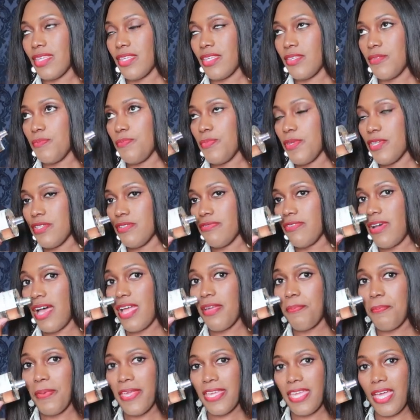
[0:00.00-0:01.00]
It's beautiful.
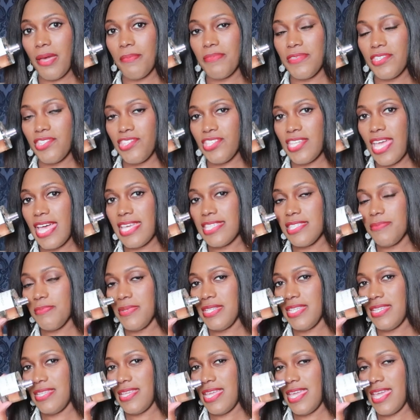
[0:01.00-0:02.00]
I pick up the
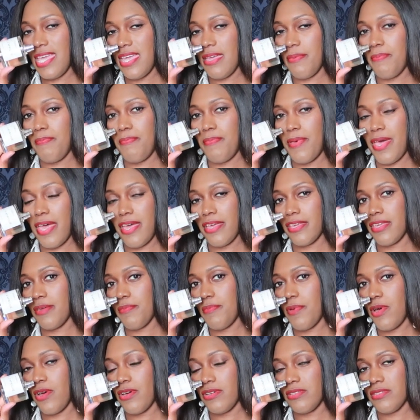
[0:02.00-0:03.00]
jasmine in here.
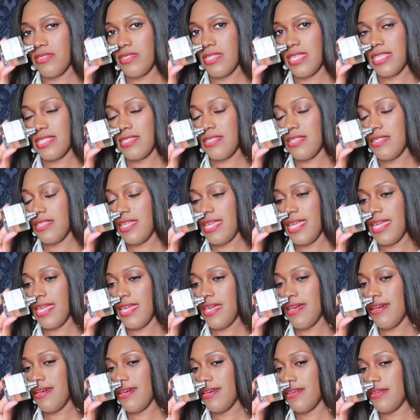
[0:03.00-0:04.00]
Bergamot is in
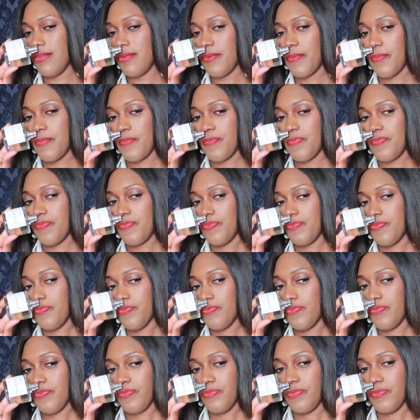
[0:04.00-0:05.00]
here.
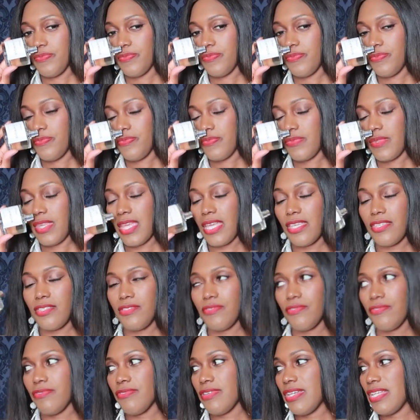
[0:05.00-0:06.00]

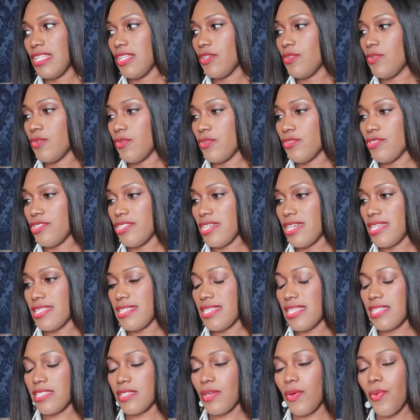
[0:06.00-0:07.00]
It's really
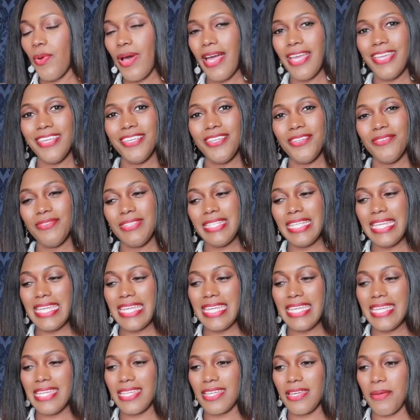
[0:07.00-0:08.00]
gorgeous. It's quite
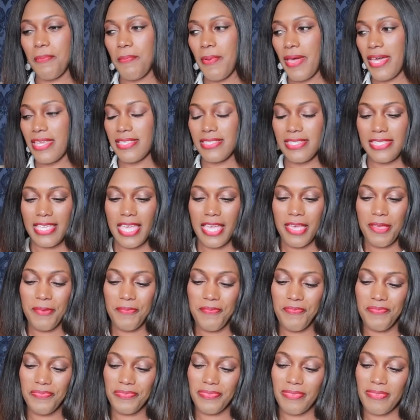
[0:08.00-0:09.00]
unique, but
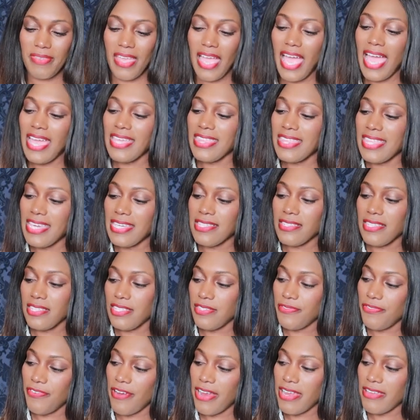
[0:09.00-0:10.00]
I think
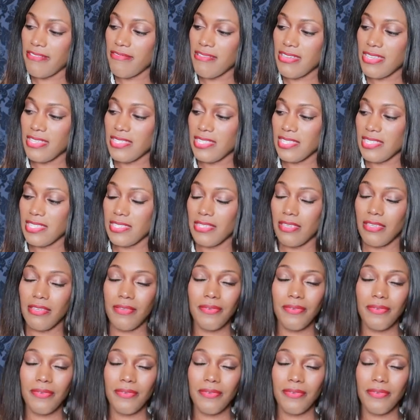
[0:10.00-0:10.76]
this fragrance